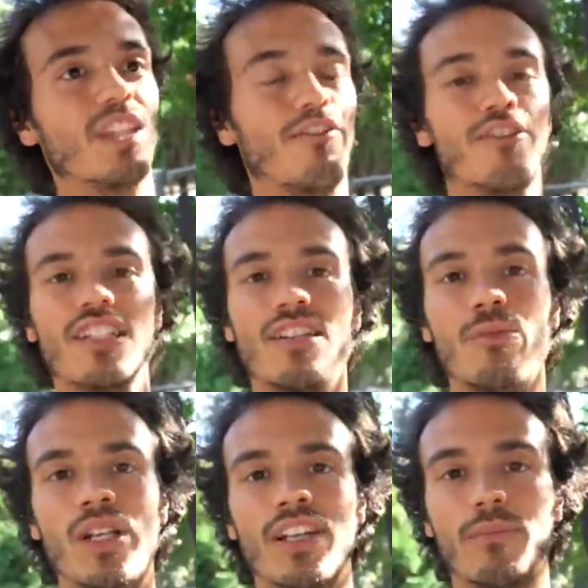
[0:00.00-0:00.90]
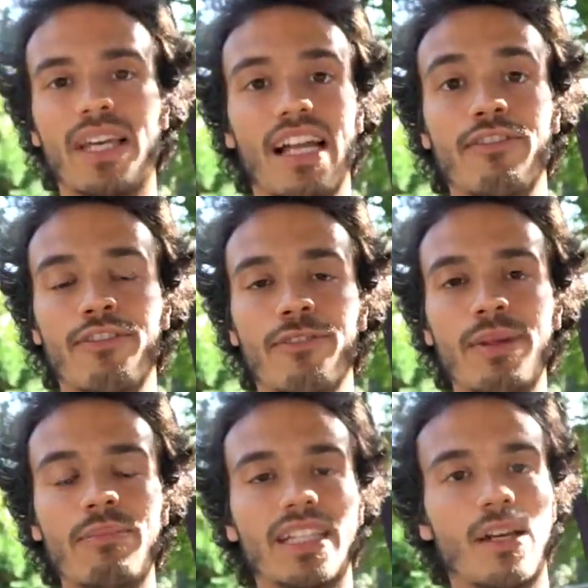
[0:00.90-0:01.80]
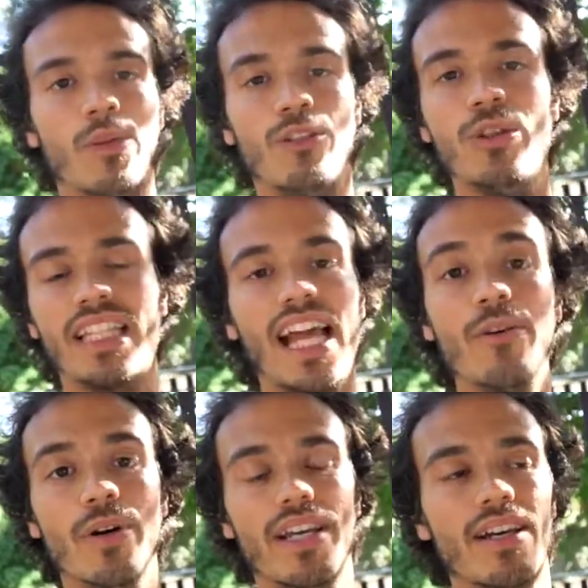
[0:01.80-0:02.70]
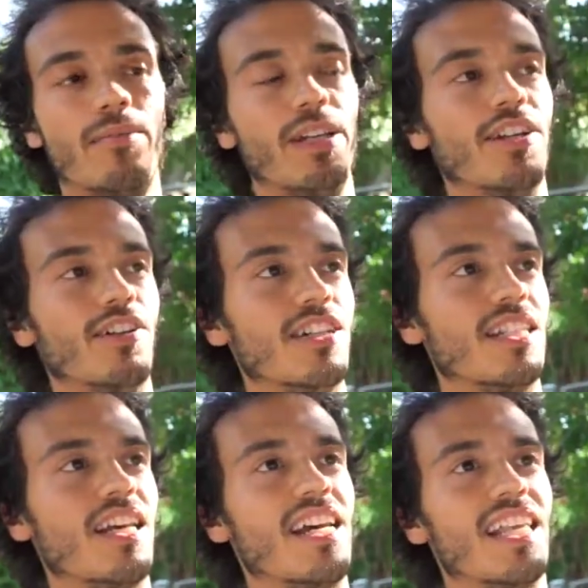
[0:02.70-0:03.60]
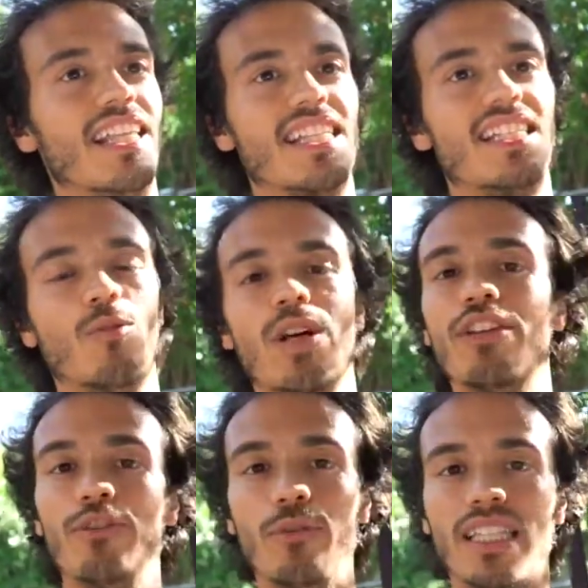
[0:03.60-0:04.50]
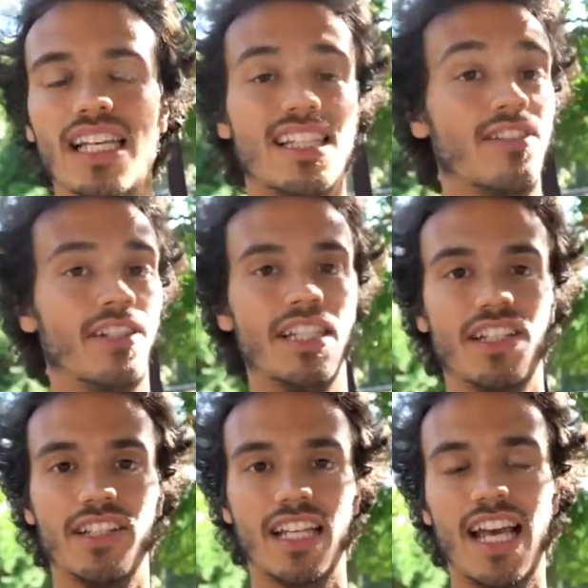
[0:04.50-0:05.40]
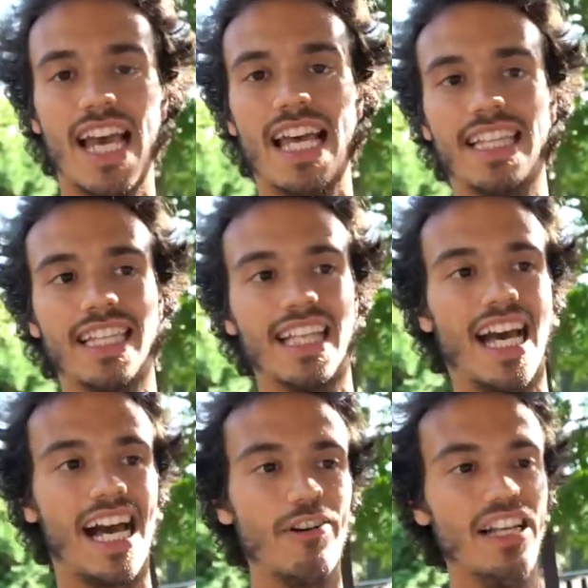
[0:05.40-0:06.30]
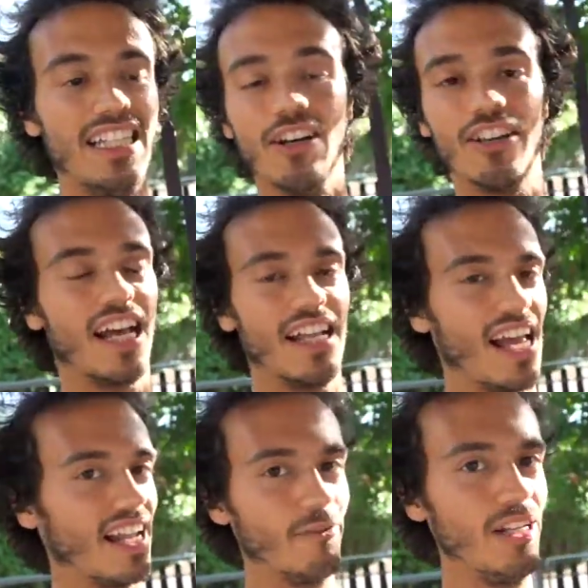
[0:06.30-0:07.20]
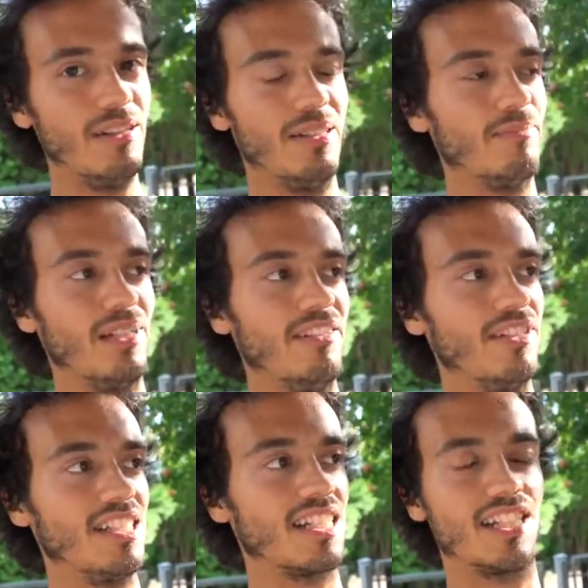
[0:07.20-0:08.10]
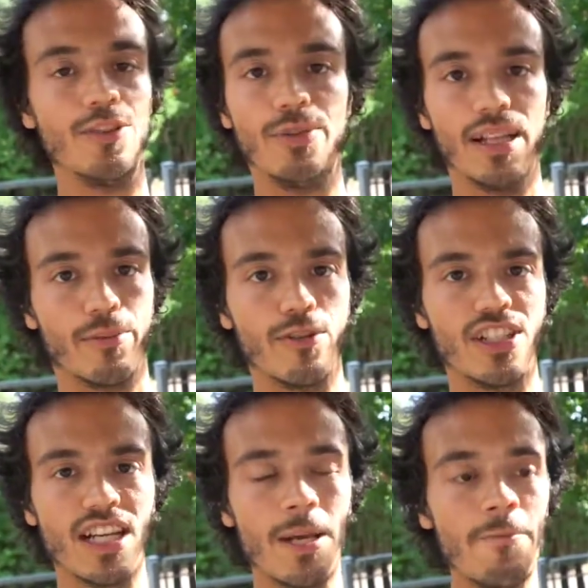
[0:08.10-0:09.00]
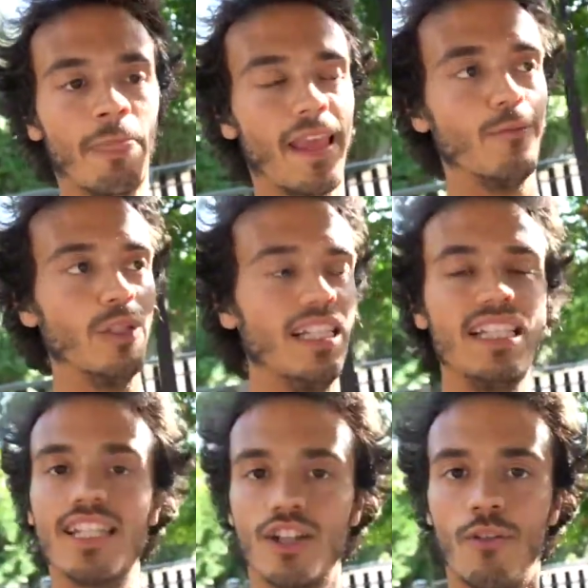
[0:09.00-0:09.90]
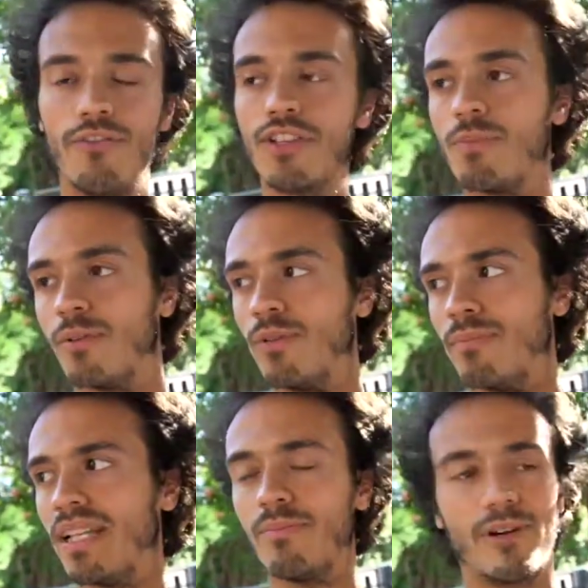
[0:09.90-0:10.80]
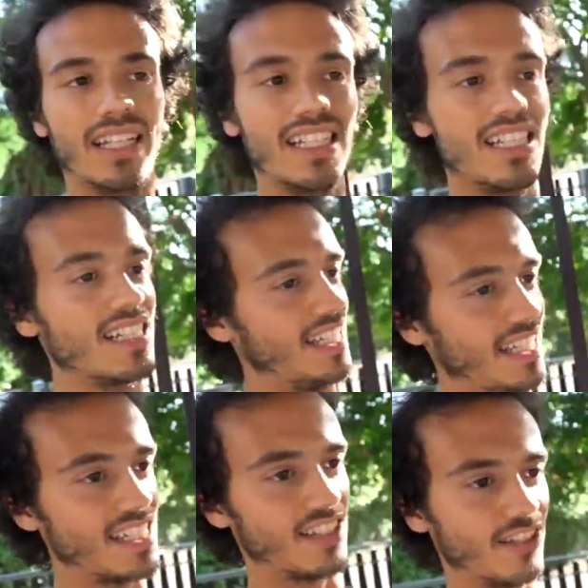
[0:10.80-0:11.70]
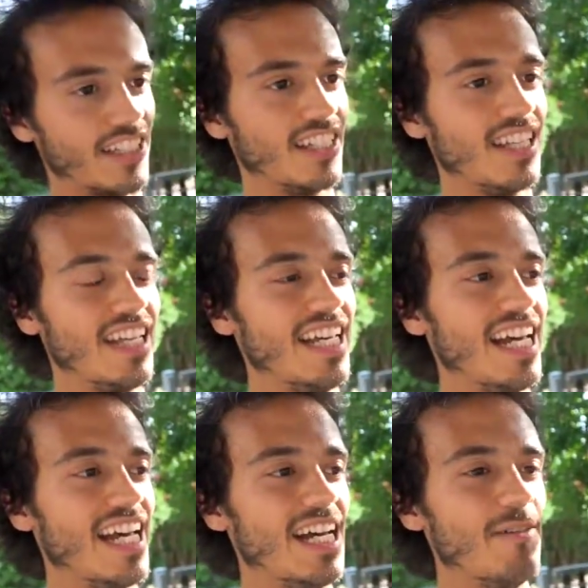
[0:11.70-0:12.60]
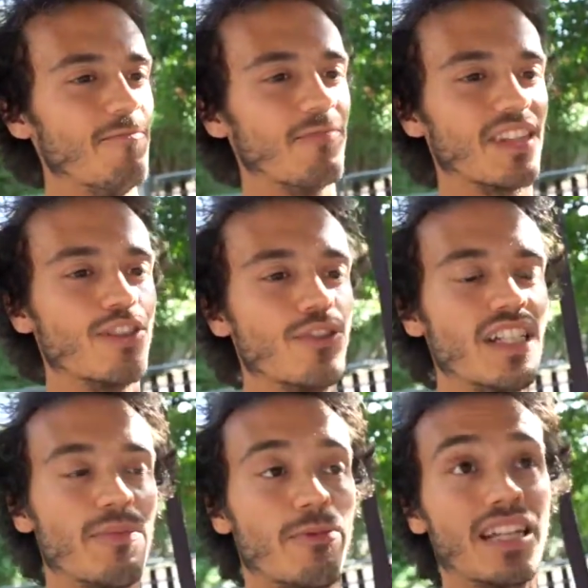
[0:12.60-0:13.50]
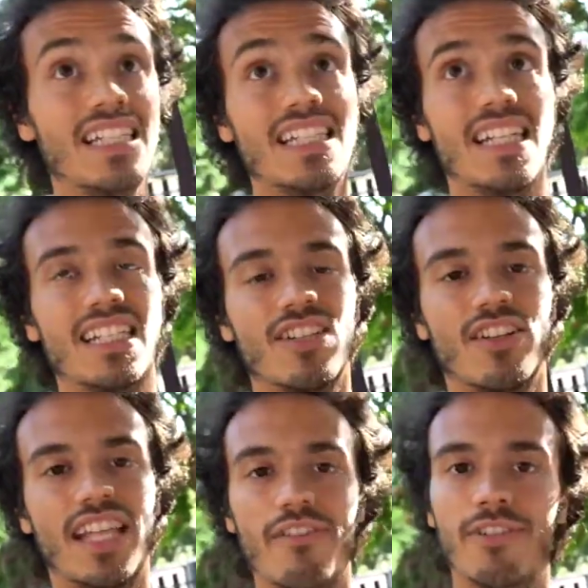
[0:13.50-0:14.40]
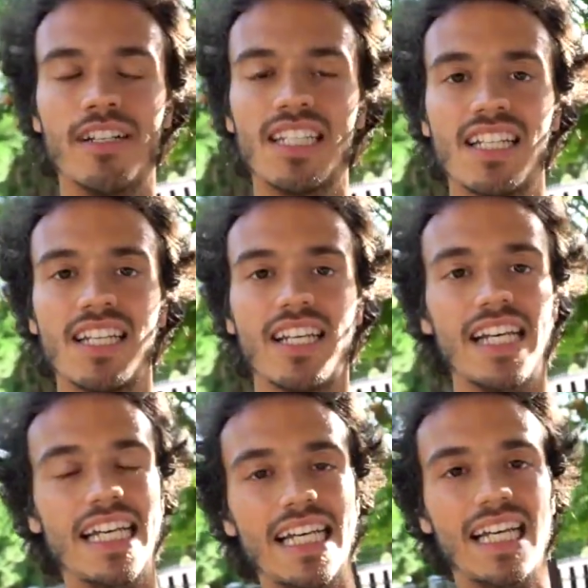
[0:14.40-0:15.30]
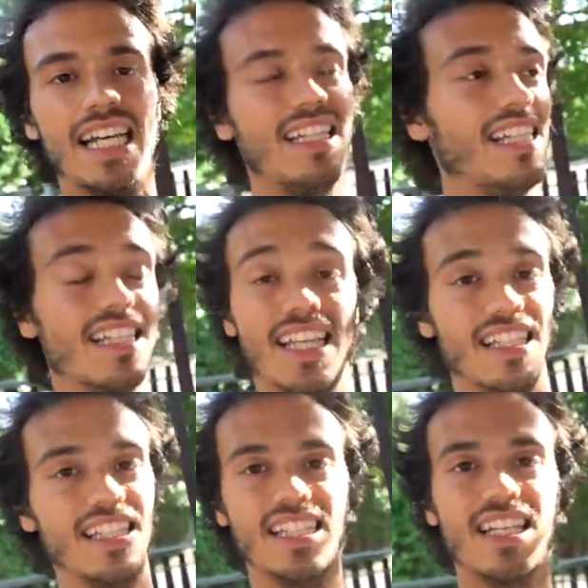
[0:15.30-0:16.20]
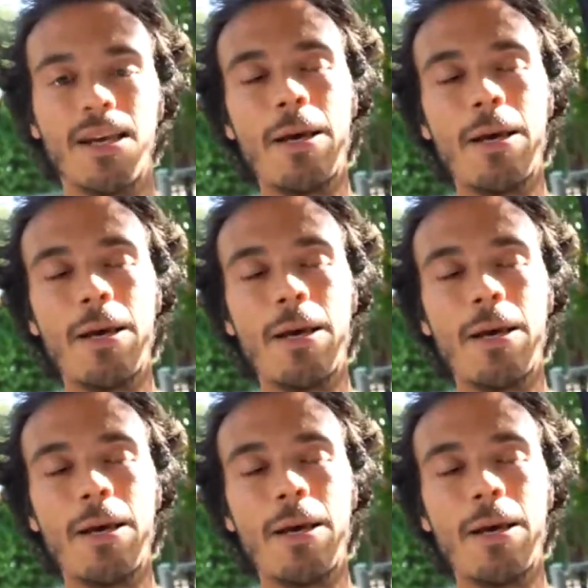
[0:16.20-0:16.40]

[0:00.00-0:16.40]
of course, it will not be healthy for me, but I will do it anyway because that's the way you do it. That's the tradition. And I really don't, I really believe this is a stupid approach. And with this, it's obvious, but with many practices, it is not. Choosing a practice that is not diverse, it is like this.